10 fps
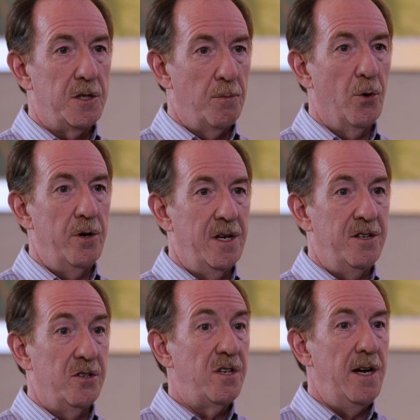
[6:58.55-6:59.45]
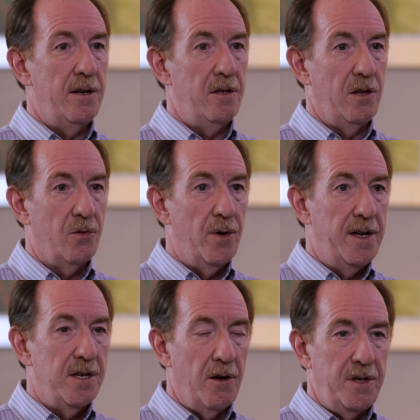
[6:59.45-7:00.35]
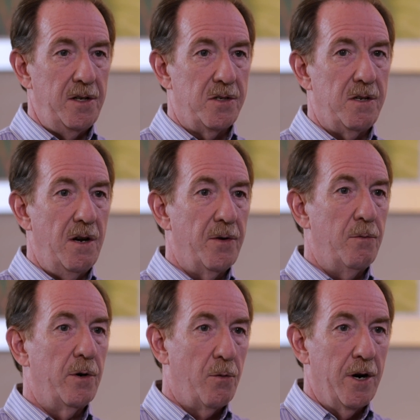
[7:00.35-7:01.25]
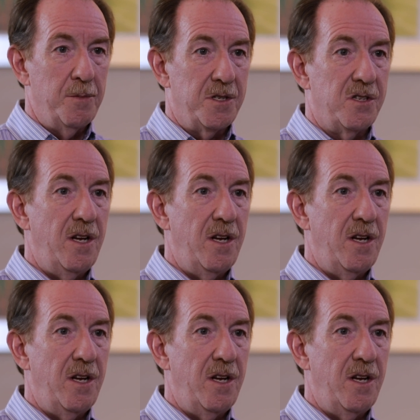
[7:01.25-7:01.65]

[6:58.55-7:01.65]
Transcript: it's important to understand the threads, how these different requirements of the